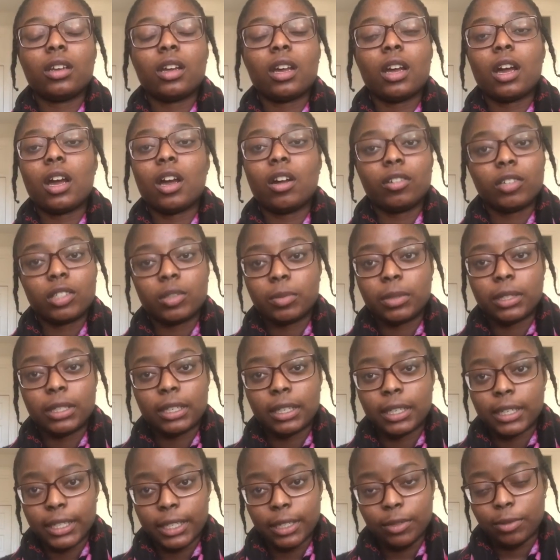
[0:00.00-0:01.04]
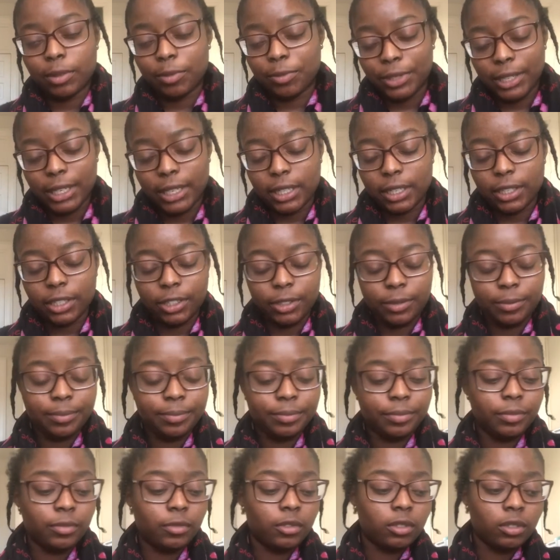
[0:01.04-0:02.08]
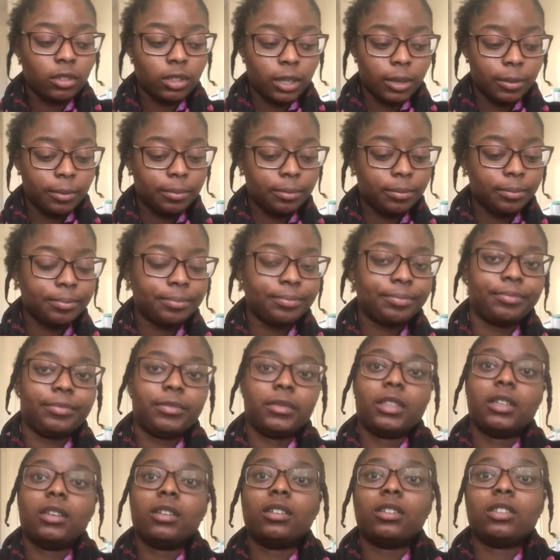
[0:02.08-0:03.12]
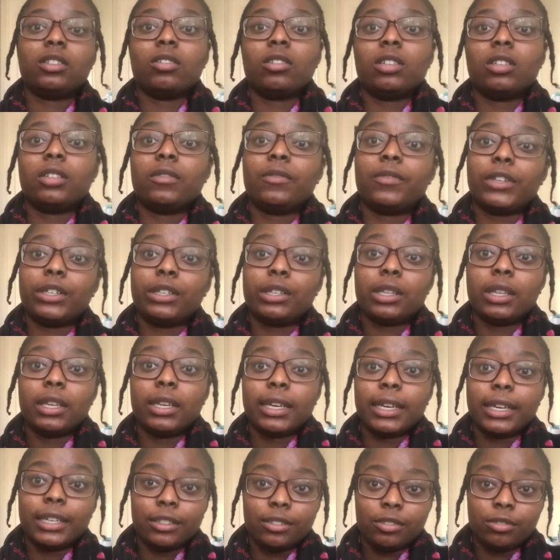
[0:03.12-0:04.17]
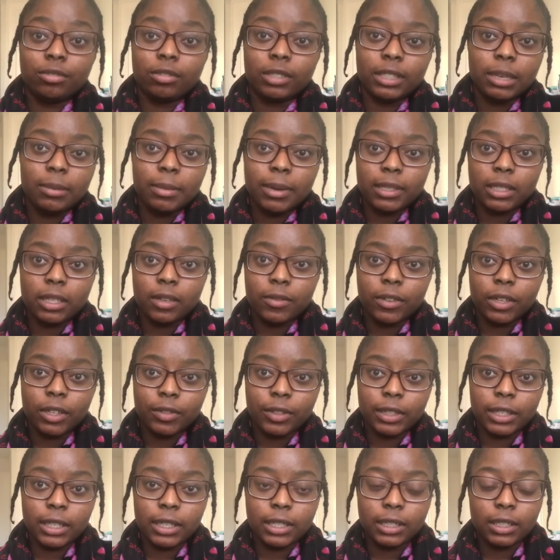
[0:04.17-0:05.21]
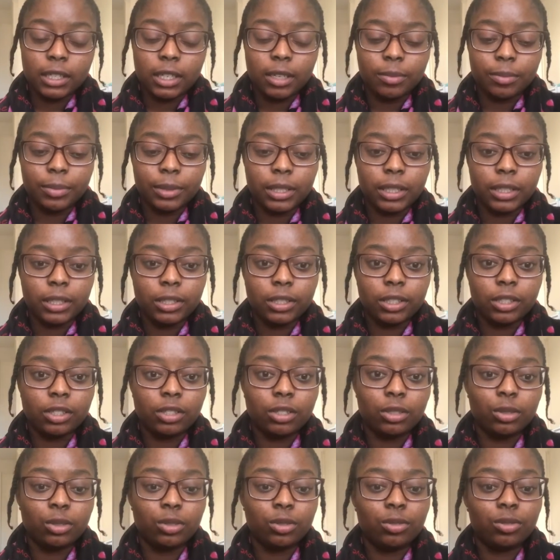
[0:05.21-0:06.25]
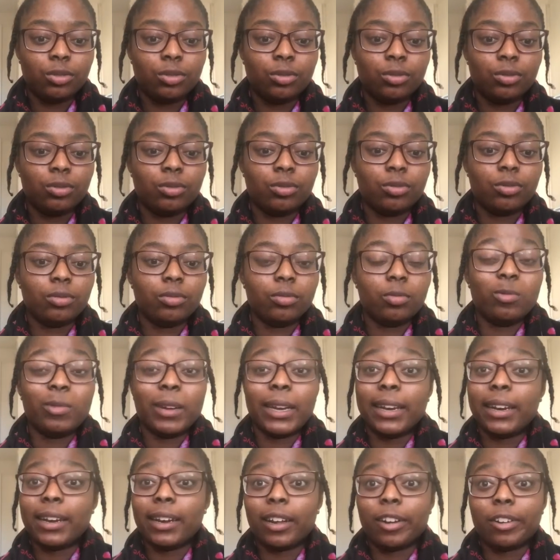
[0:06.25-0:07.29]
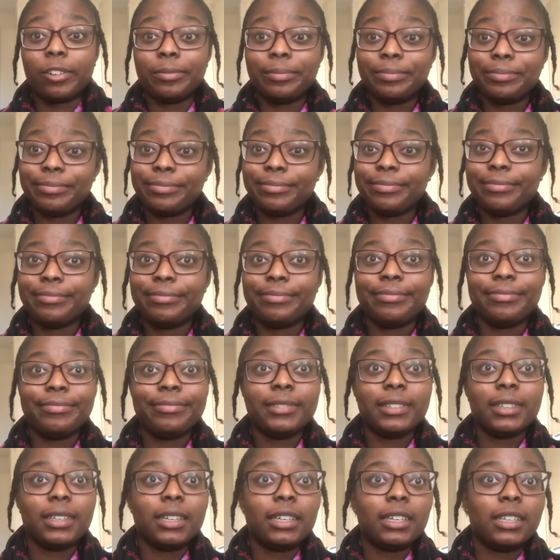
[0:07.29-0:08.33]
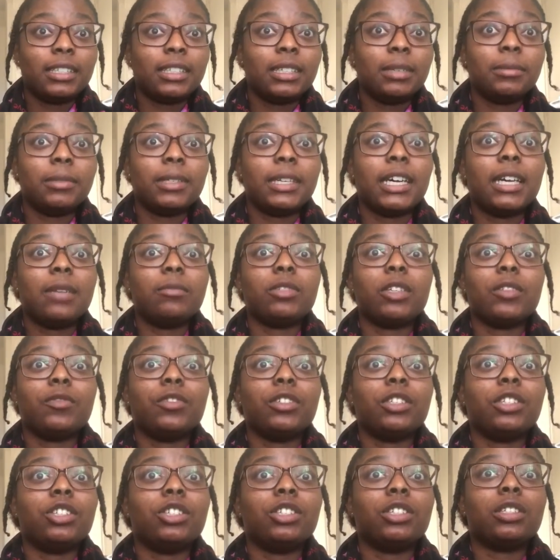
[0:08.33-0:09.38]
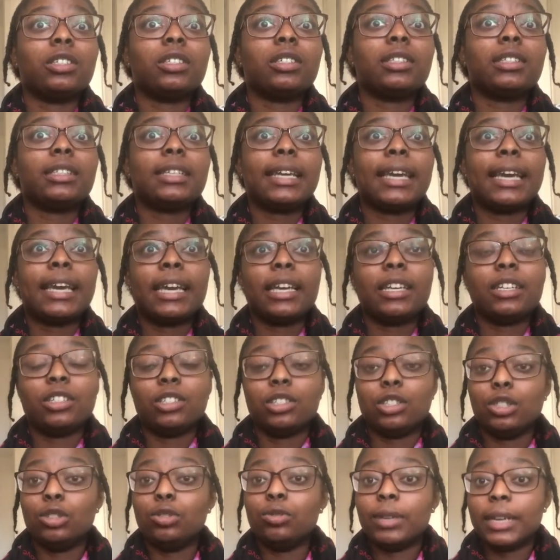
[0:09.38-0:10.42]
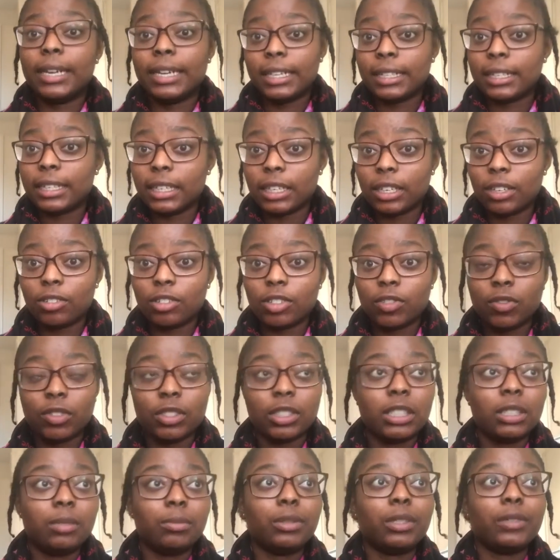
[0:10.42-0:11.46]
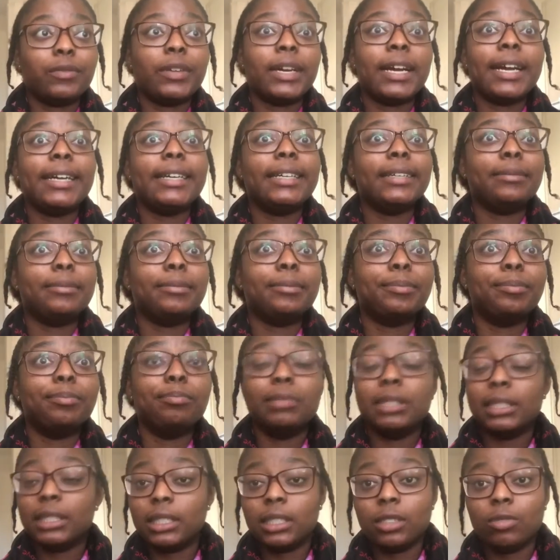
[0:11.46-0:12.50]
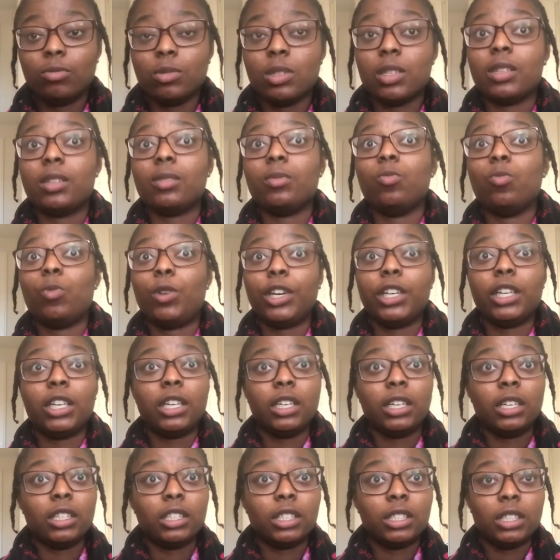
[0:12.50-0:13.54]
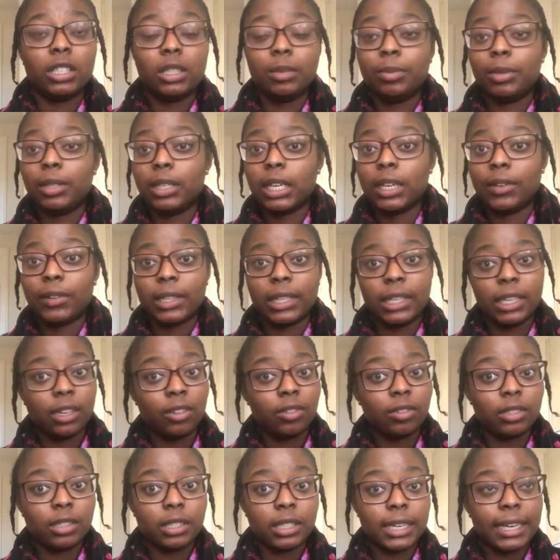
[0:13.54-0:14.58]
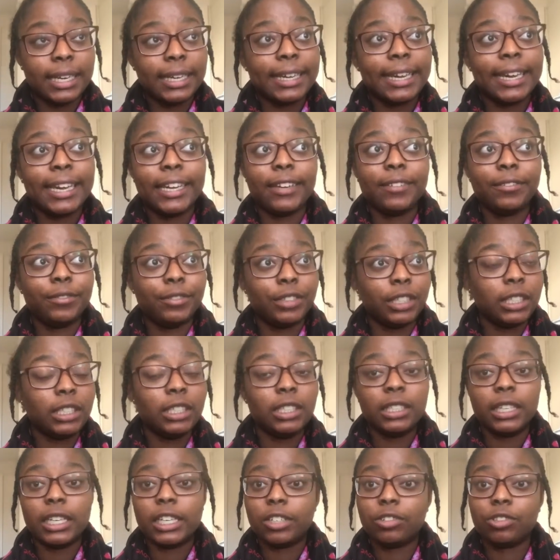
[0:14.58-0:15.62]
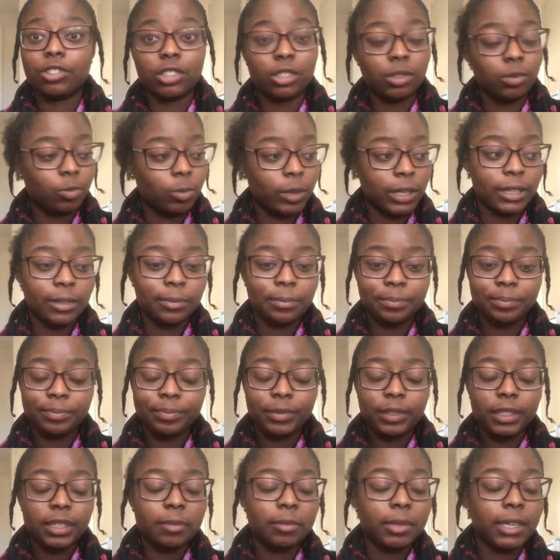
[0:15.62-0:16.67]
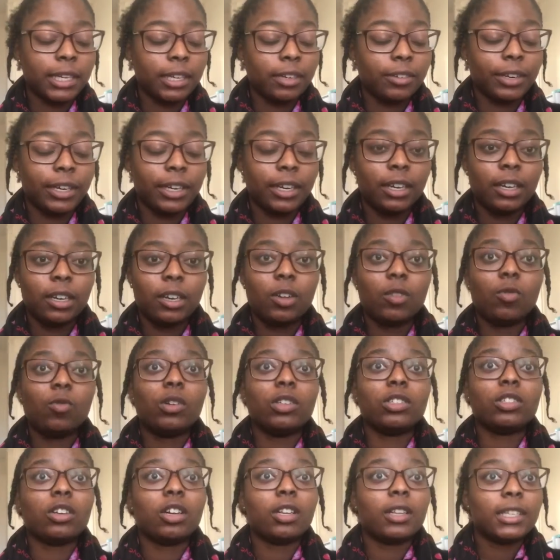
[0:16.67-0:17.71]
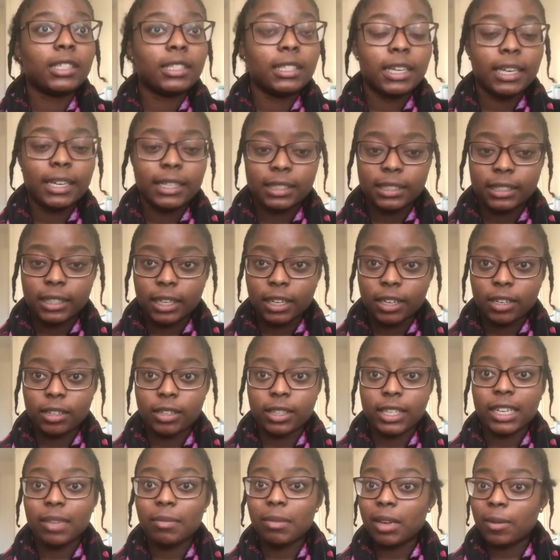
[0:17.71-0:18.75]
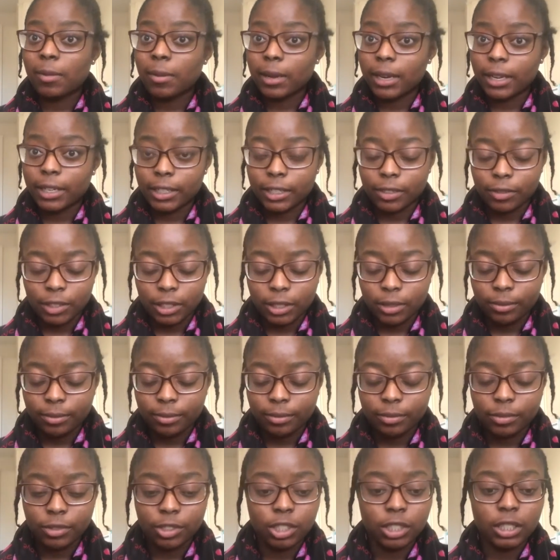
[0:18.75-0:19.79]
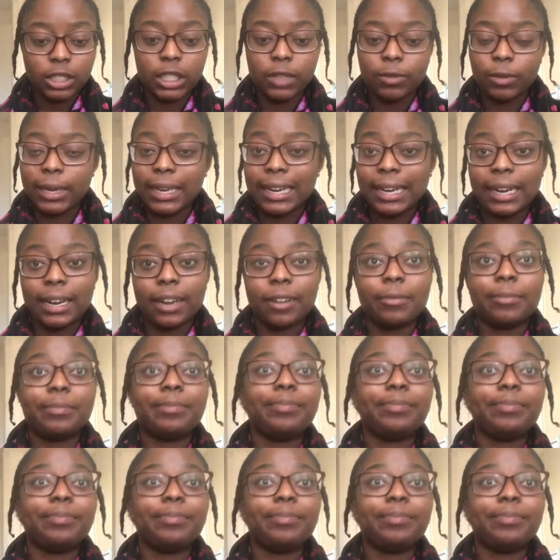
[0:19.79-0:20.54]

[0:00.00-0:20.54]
I'll explain why when we get there. Okay. So the first thing I do to get myself out of reading slump is to wait it out. Sometimes I really just can't do anything else. For example, if I am busy with working and sleeping and everything else and I can't read, I'll just wait. Like, all right, once all this dies down, then maybe I can read. Just wait it out.